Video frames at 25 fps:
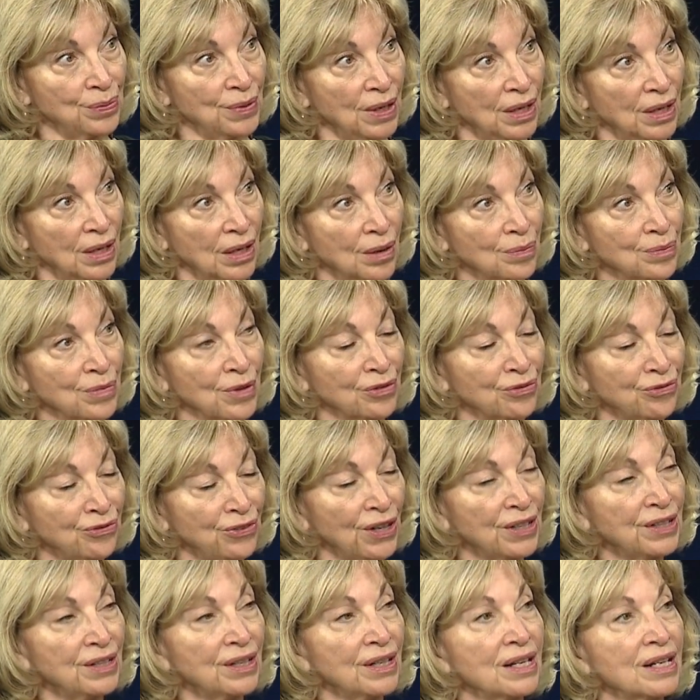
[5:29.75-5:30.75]
The
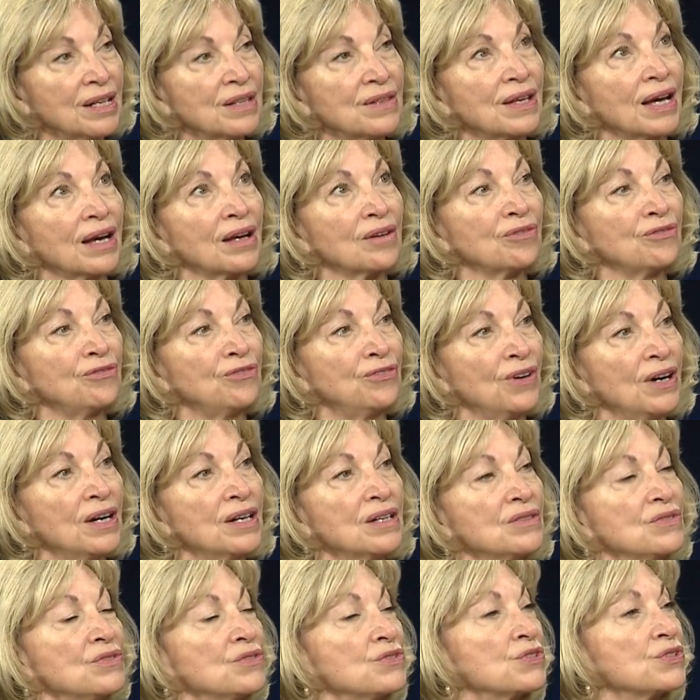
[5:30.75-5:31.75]
funding that
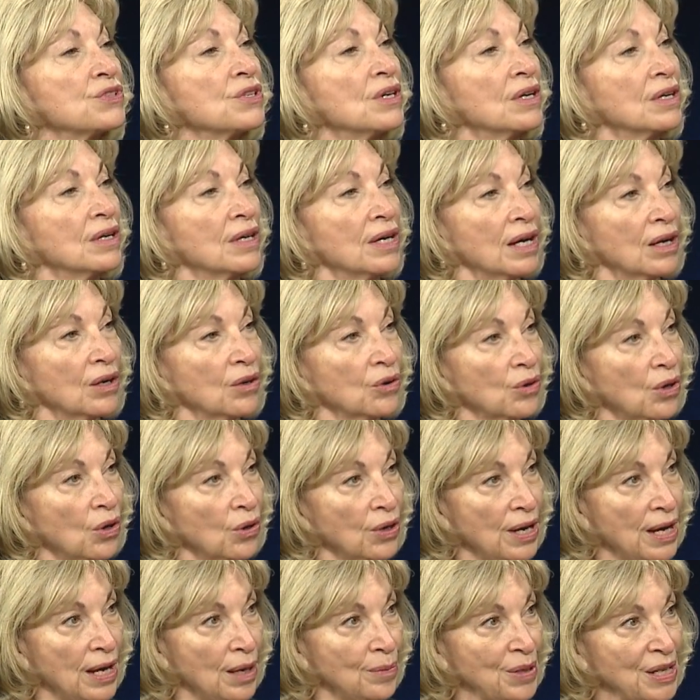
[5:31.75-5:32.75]
funds
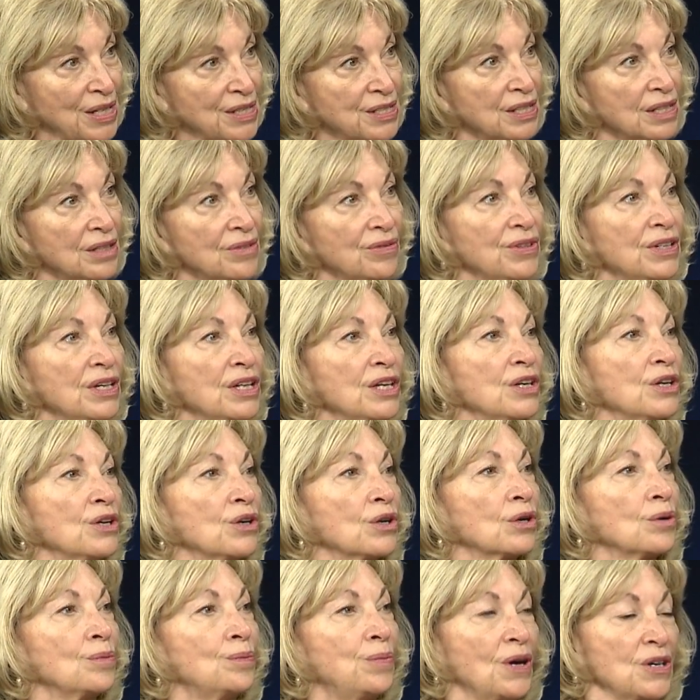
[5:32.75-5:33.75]
MATV
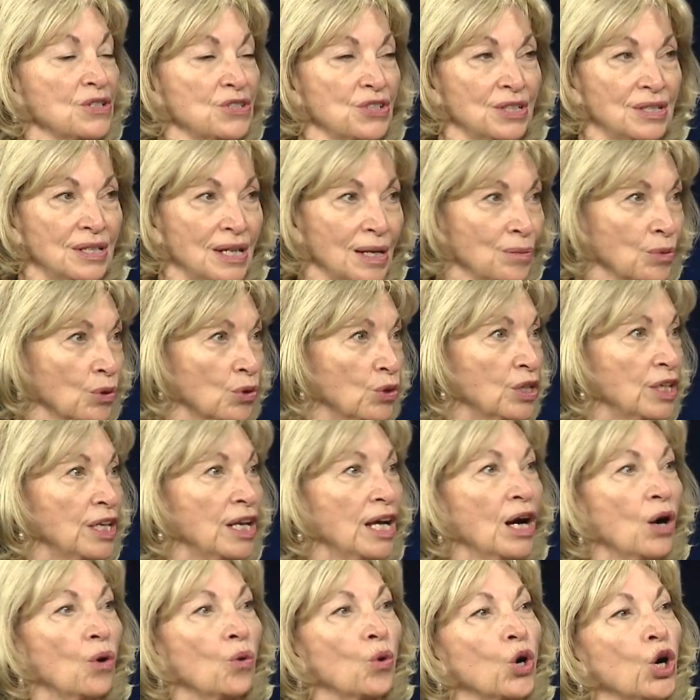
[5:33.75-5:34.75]
or Boston Neighborhood
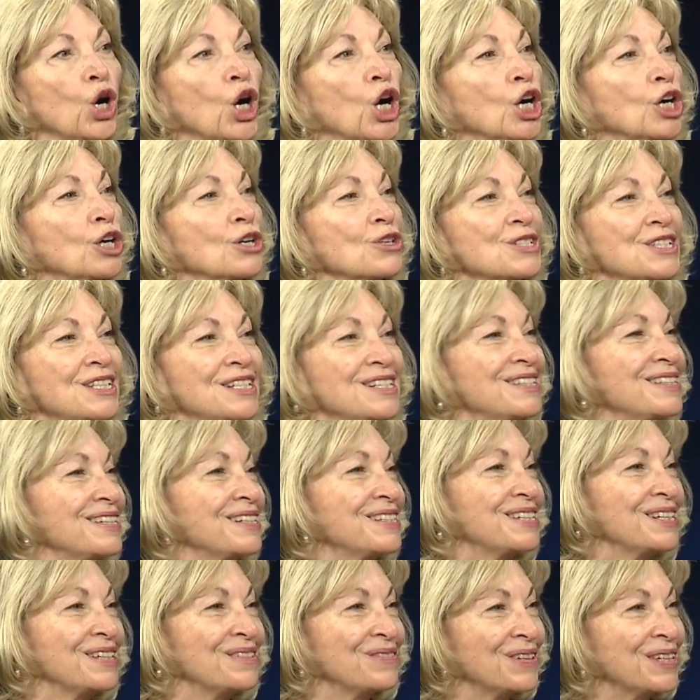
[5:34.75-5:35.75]
Network or
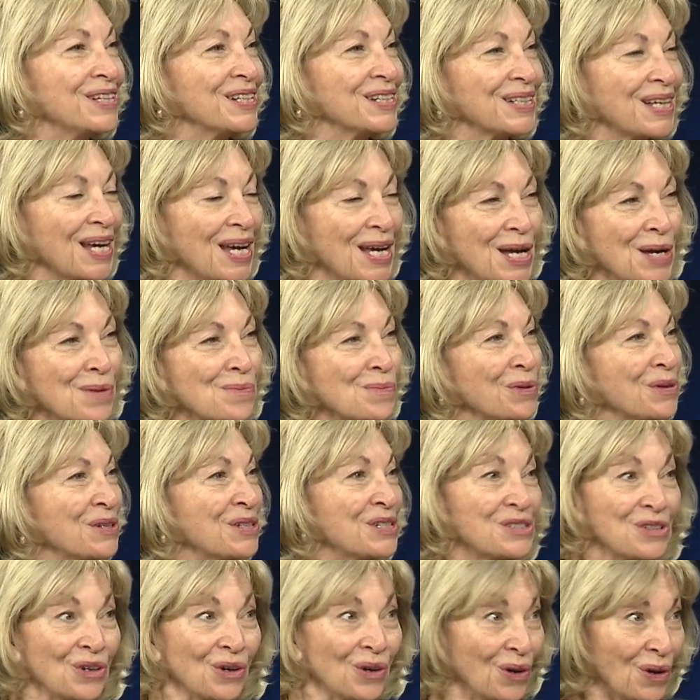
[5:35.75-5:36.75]
CCTV in
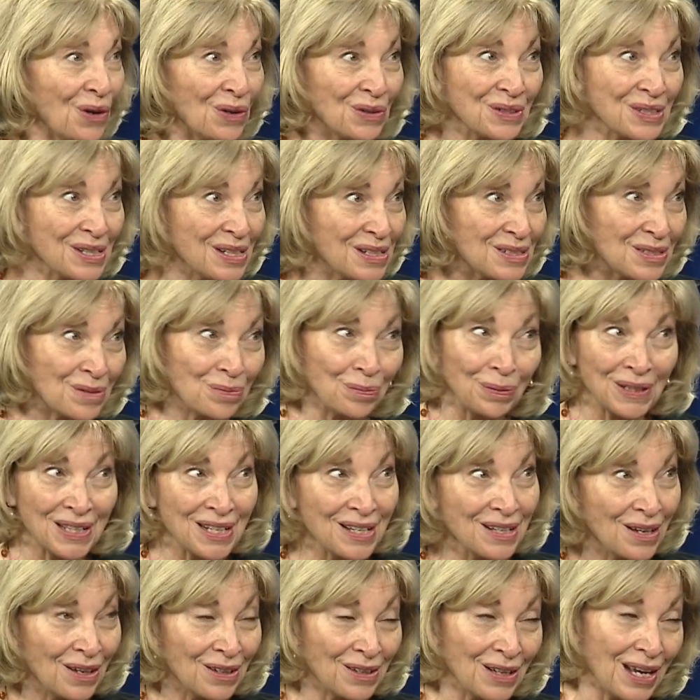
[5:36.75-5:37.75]
Cambridge, all these
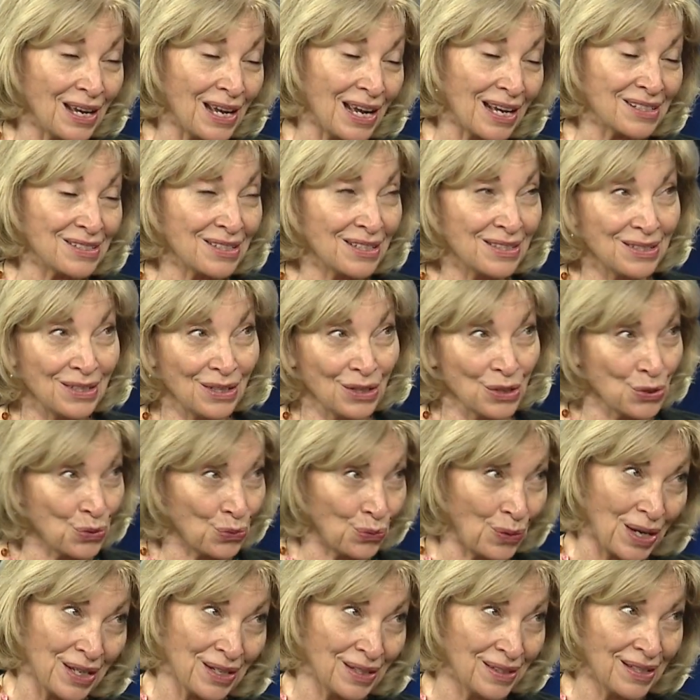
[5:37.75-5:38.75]
access centers
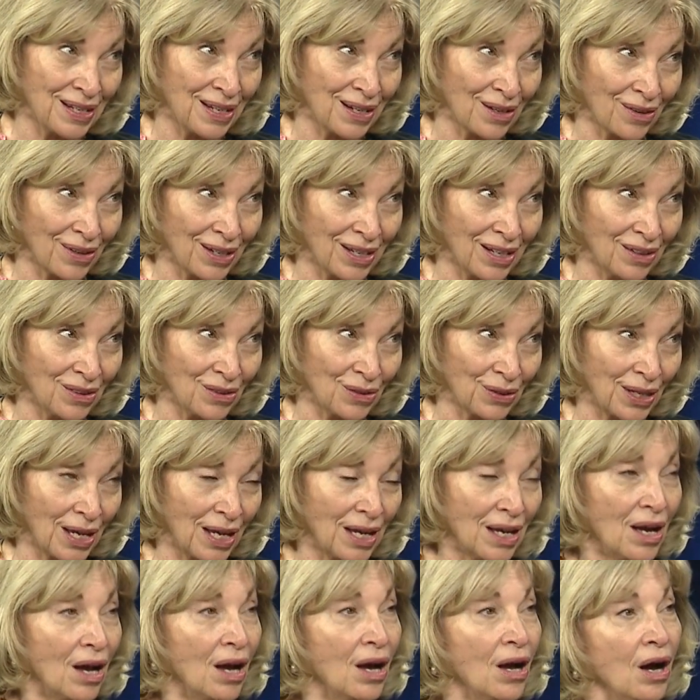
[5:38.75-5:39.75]
right in the area,
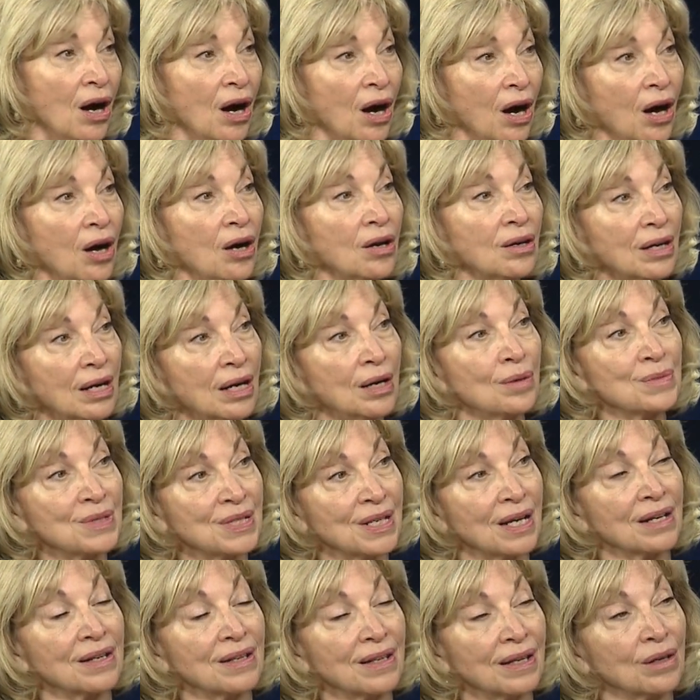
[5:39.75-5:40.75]
okay, all comes
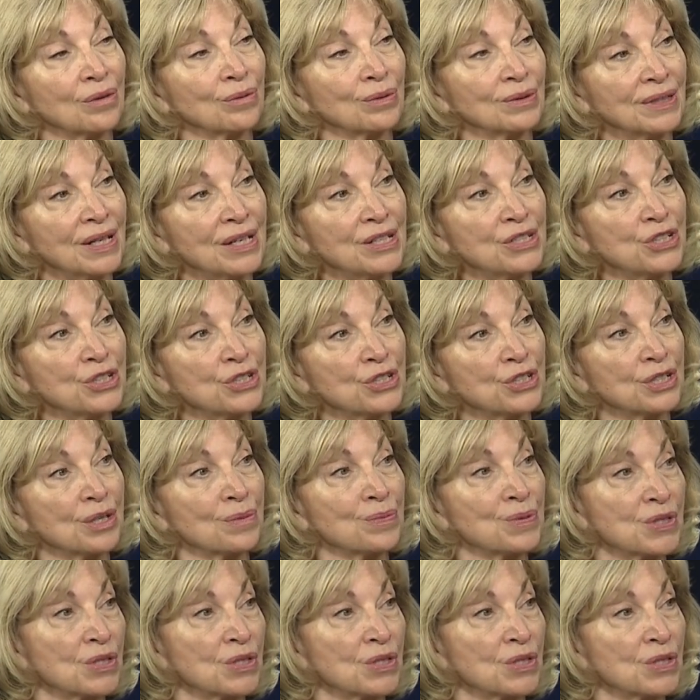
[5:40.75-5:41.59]
out of that relationship.